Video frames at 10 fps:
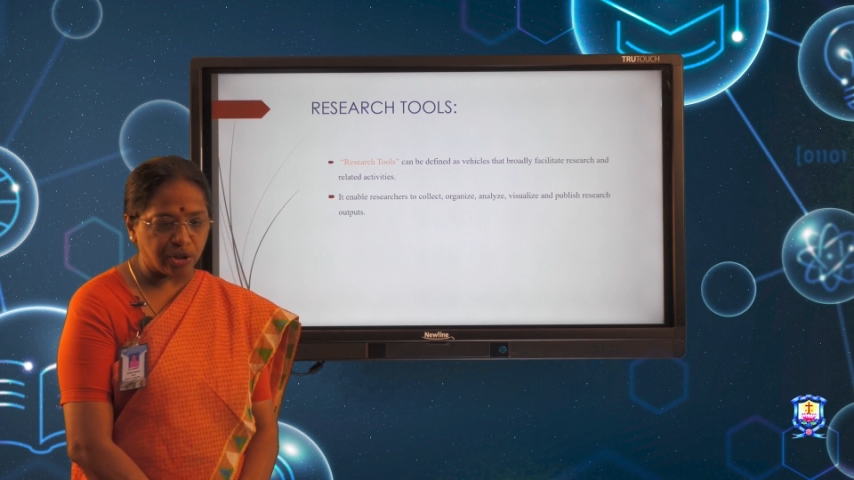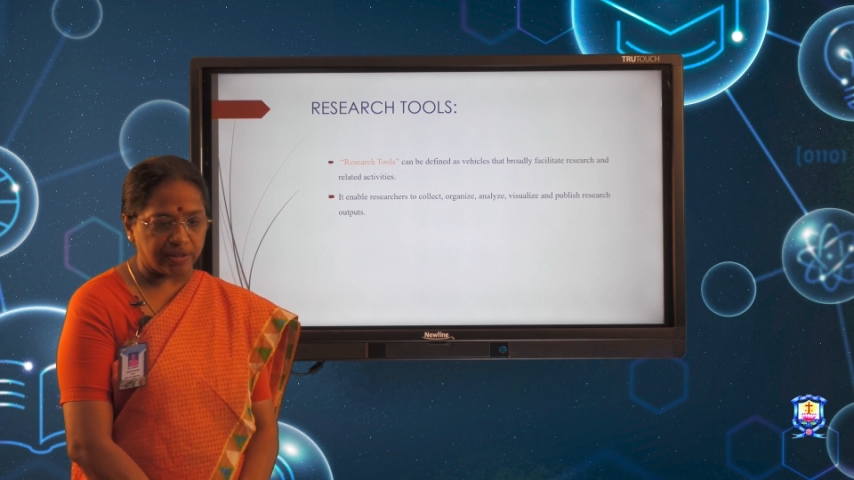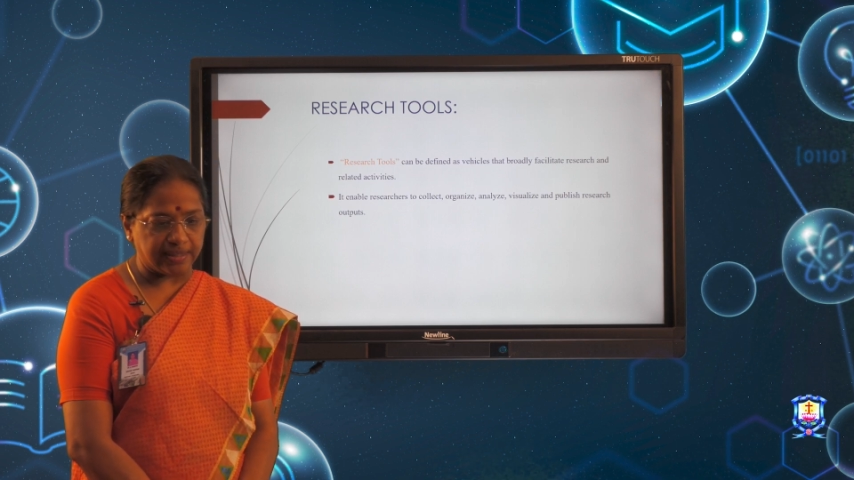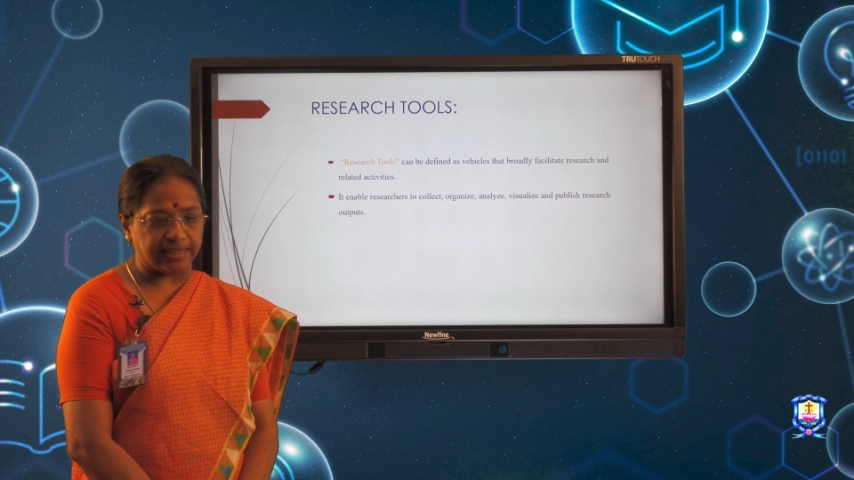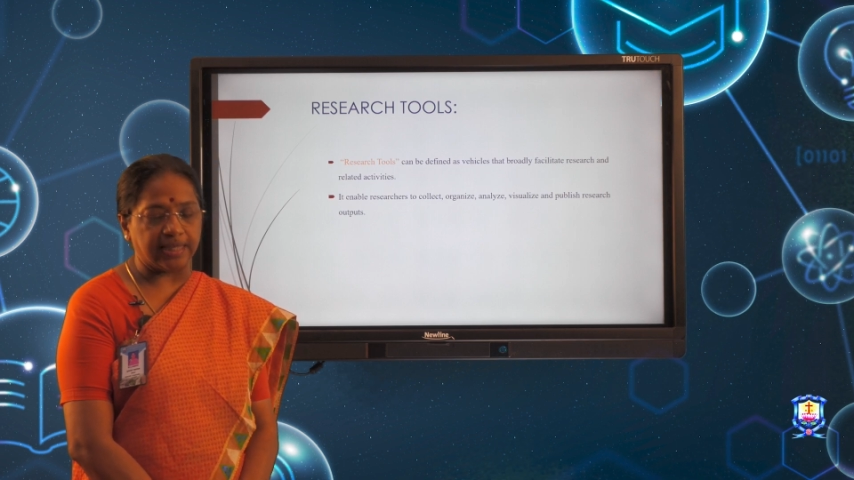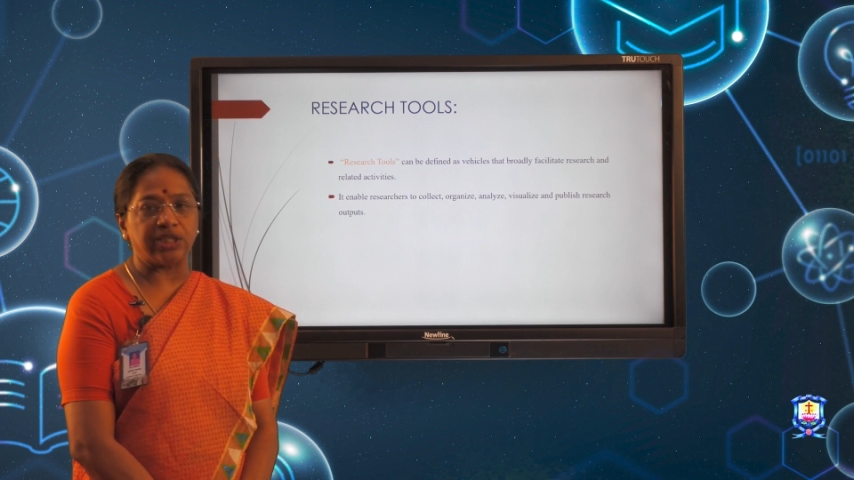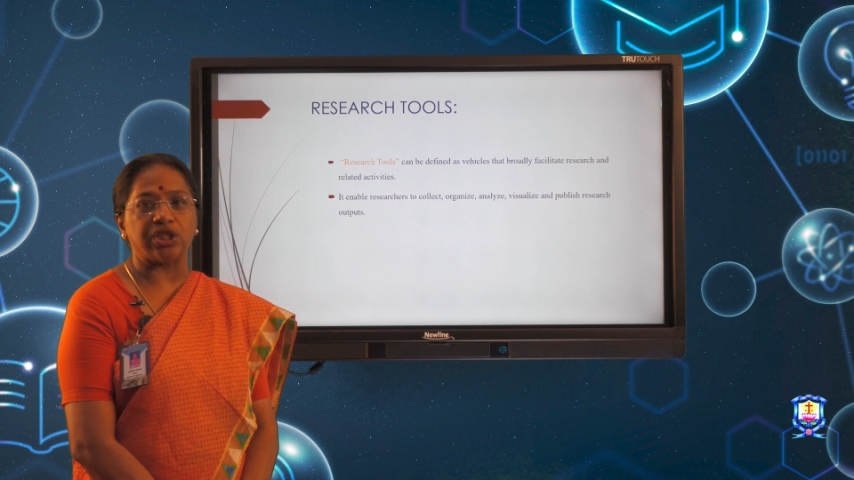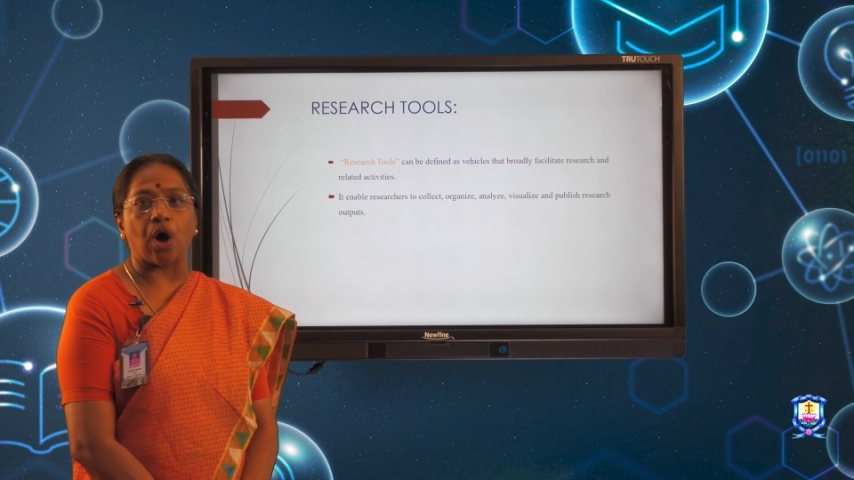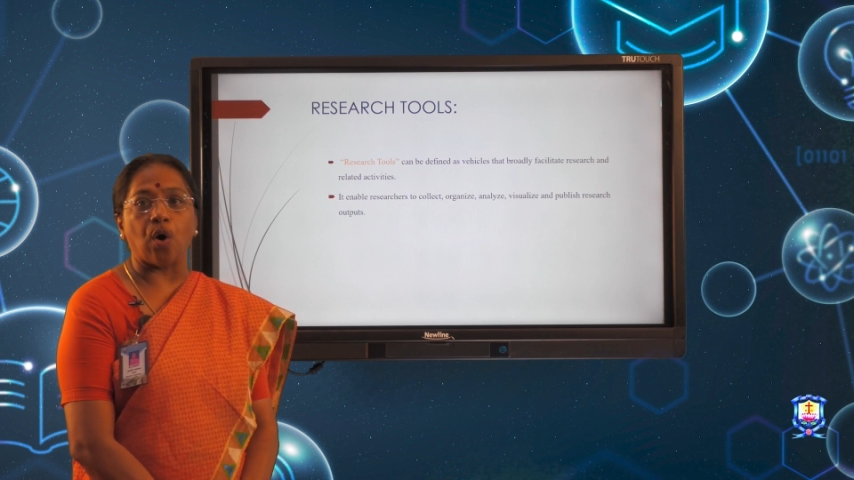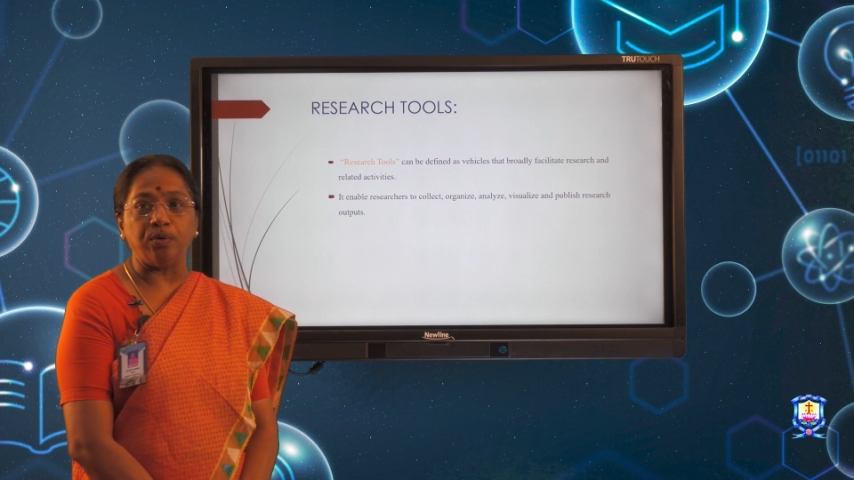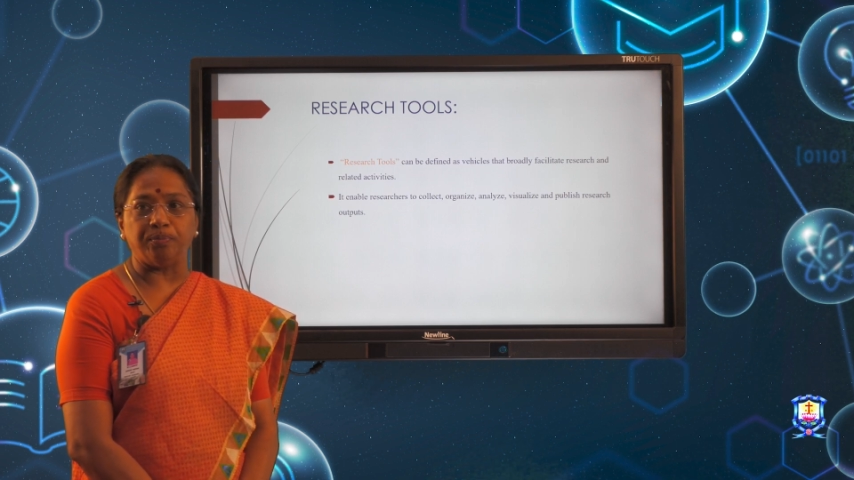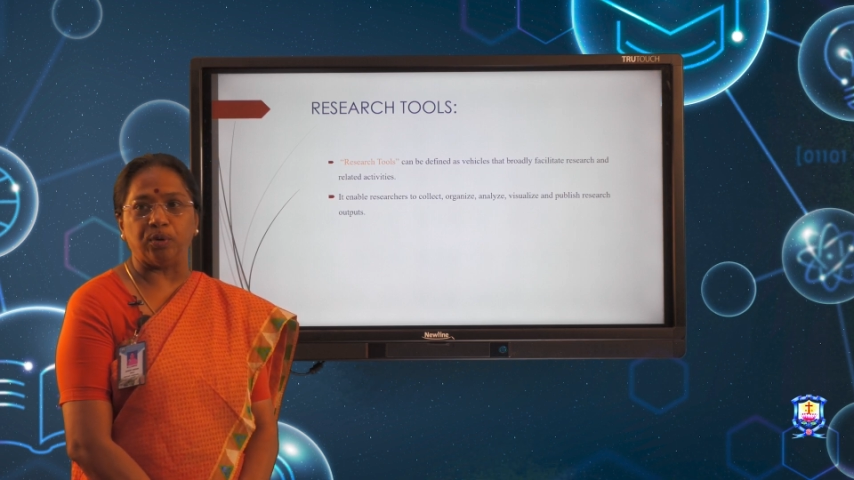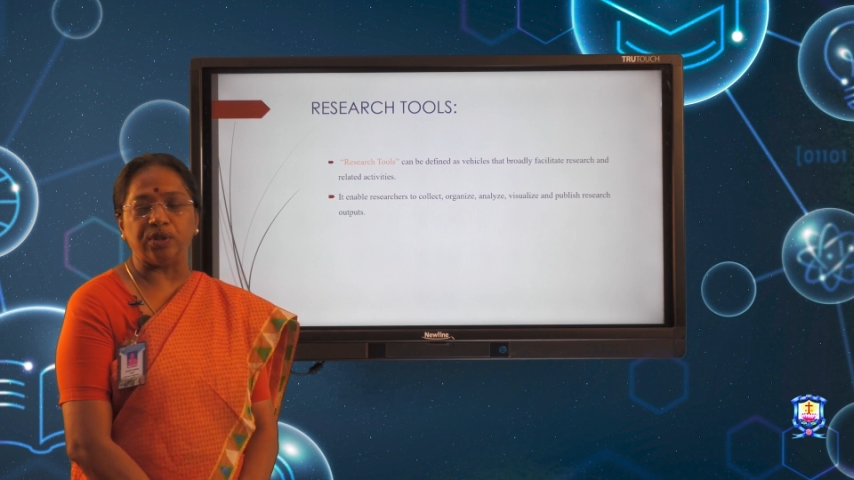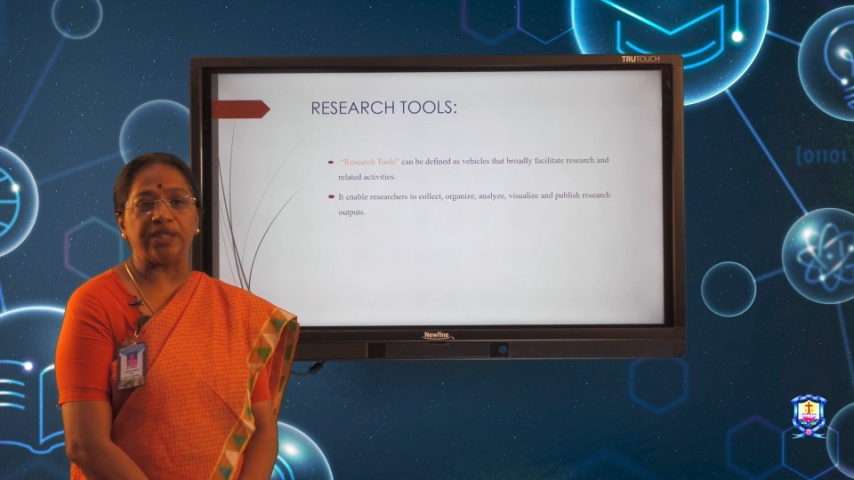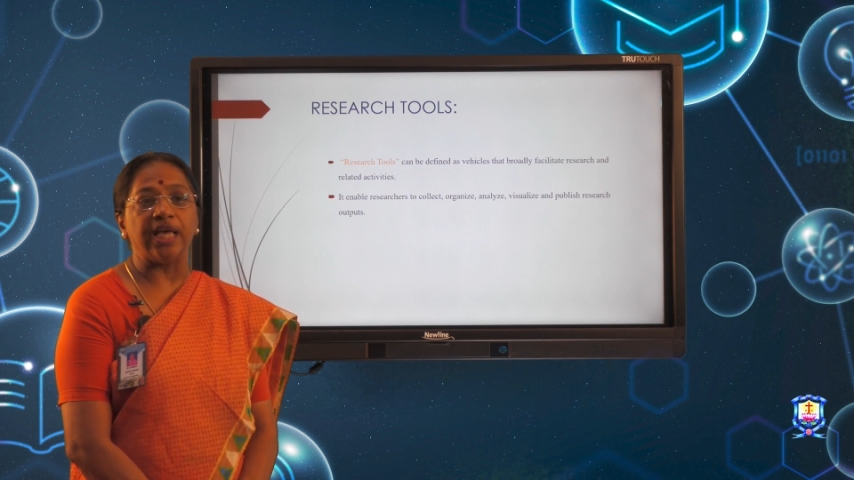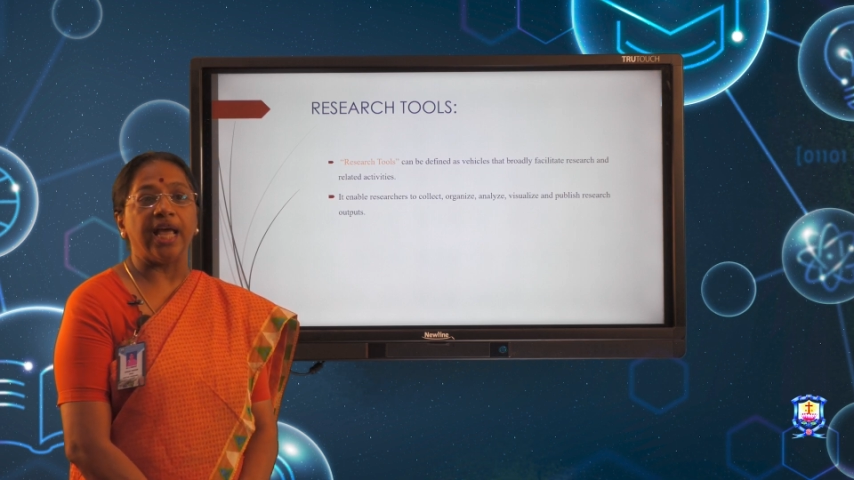research outputs